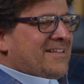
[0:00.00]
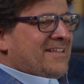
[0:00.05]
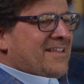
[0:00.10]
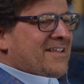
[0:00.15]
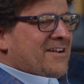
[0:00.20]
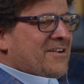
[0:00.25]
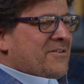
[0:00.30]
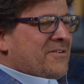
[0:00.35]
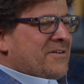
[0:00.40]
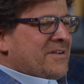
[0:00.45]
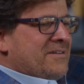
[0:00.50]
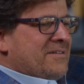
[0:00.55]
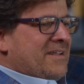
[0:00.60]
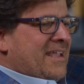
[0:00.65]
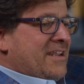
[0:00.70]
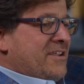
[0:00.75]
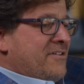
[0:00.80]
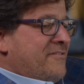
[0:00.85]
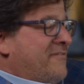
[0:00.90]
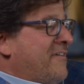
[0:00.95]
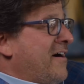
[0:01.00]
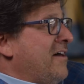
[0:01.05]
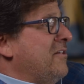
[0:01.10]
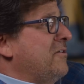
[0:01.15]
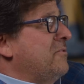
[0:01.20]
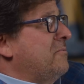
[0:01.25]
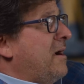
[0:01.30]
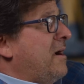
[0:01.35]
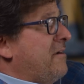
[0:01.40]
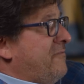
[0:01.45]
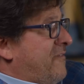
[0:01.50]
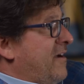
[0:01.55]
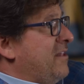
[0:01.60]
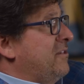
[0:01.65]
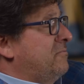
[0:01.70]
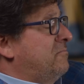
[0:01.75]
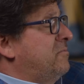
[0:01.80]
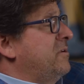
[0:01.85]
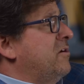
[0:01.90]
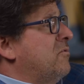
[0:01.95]
you know, and you follow, I
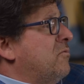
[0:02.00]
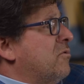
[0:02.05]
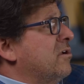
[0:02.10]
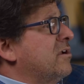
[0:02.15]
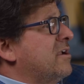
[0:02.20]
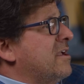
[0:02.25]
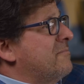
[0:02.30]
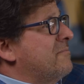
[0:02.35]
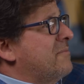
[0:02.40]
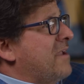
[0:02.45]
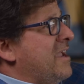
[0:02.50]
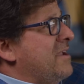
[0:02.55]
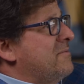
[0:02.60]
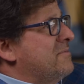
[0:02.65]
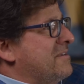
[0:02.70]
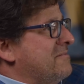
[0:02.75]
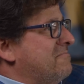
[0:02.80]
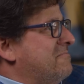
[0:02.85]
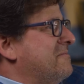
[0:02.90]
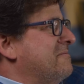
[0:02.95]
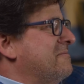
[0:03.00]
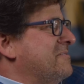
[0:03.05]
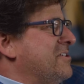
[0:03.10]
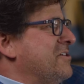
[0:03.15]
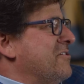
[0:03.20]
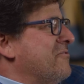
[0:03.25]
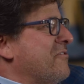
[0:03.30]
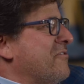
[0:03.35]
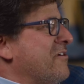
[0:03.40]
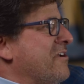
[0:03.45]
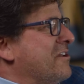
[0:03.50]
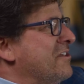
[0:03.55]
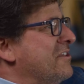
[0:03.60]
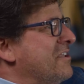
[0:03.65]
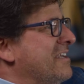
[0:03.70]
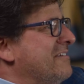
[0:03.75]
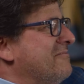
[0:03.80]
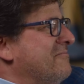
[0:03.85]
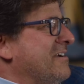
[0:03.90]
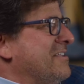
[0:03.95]
follow, you know, World Cup games. I cheered for
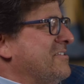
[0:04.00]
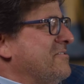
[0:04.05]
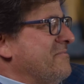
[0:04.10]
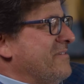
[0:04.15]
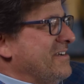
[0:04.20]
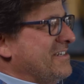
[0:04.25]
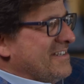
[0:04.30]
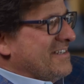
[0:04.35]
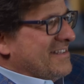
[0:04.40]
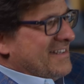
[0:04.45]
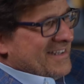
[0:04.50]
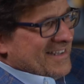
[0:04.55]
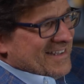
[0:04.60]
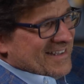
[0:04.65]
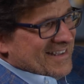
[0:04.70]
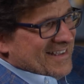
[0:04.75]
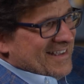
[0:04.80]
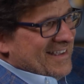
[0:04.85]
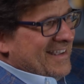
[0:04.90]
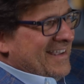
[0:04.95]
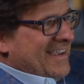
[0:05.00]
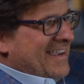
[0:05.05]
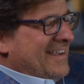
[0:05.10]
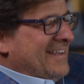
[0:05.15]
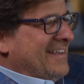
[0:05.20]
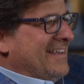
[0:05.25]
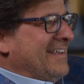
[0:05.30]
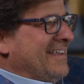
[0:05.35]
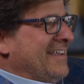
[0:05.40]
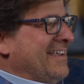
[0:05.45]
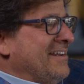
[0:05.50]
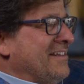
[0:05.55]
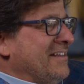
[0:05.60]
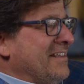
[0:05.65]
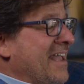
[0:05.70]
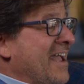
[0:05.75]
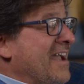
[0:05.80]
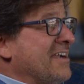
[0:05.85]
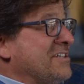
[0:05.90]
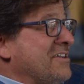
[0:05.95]
Italy, went to a bunch of the
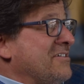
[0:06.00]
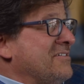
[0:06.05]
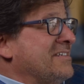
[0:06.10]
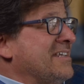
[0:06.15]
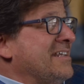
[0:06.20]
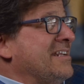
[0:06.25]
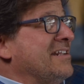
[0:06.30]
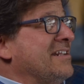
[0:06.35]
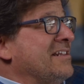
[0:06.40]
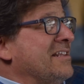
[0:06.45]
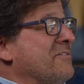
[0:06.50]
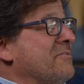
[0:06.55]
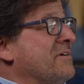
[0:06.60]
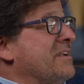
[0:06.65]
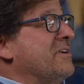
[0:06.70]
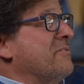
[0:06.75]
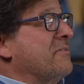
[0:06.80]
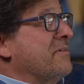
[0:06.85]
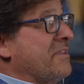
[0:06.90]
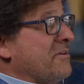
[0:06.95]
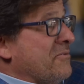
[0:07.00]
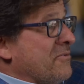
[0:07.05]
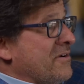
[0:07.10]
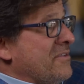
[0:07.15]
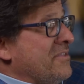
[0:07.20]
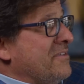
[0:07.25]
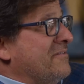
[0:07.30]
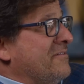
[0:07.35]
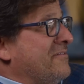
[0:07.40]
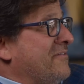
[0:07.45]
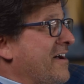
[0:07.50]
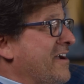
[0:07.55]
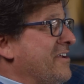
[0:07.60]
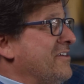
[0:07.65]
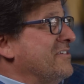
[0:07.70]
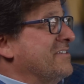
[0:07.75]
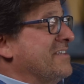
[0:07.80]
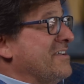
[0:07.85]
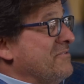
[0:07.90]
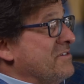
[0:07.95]
Italy. Actually, I was in Italy 1 year when they were in the
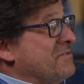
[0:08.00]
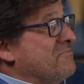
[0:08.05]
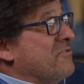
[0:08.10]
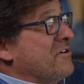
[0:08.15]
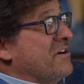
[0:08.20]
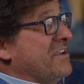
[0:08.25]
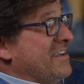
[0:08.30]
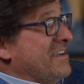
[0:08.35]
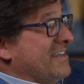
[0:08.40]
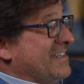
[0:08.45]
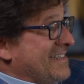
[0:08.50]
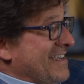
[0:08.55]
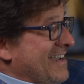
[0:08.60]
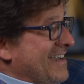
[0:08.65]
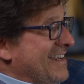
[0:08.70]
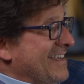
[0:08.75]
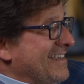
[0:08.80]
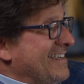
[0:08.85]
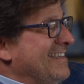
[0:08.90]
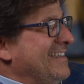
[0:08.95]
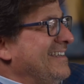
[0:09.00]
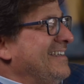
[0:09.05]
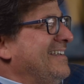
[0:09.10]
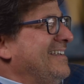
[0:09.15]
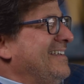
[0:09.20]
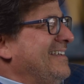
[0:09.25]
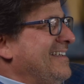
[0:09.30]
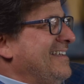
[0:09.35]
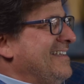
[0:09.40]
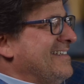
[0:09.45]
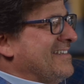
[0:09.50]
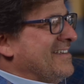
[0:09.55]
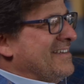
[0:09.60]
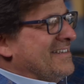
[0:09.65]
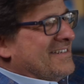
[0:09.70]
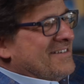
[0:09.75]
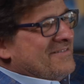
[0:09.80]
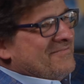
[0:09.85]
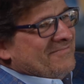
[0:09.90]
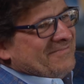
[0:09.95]
finals. That was pretty exciting. So I
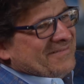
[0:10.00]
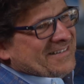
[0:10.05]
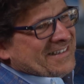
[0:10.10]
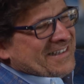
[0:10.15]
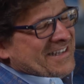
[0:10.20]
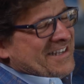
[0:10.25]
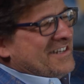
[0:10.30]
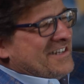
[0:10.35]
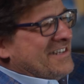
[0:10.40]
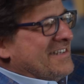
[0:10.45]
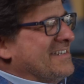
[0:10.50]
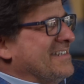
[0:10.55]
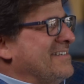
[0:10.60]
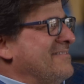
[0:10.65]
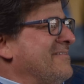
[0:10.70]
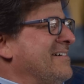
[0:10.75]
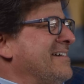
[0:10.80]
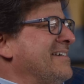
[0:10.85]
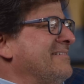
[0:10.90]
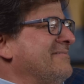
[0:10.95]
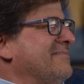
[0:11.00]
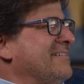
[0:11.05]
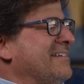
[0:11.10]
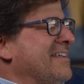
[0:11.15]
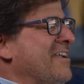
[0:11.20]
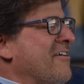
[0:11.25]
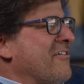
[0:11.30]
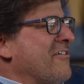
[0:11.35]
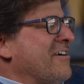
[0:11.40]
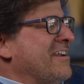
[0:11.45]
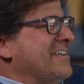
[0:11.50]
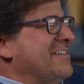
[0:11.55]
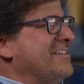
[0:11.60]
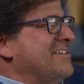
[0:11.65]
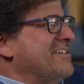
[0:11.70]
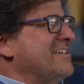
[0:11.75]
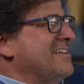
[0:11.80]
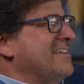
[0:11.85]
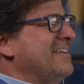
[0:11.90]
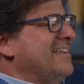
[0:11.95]
had some allegiance to my
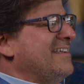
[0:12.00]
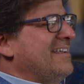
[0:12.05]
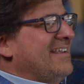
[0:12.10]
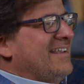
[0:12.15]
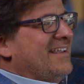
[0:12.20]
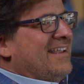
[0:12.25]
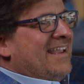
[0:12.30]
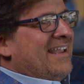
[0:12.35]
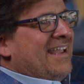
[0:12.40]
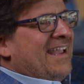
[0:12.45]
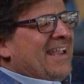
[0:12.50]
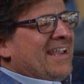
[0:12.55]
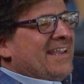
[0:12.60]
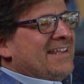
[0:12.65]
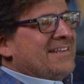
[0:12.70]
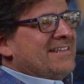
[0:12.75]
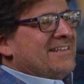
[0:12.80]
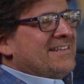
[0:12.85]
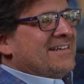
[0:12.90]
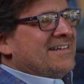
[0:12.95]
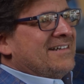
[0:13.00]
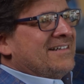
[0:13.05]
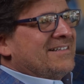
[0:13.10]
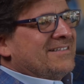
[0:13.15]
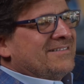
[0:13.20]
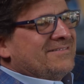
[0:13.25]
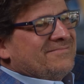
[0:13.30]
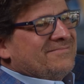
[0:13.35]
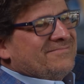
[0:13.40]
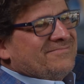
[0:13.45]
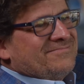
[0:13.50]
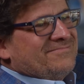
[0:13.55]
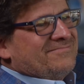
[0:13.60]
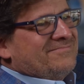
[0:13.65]
heritage. And, you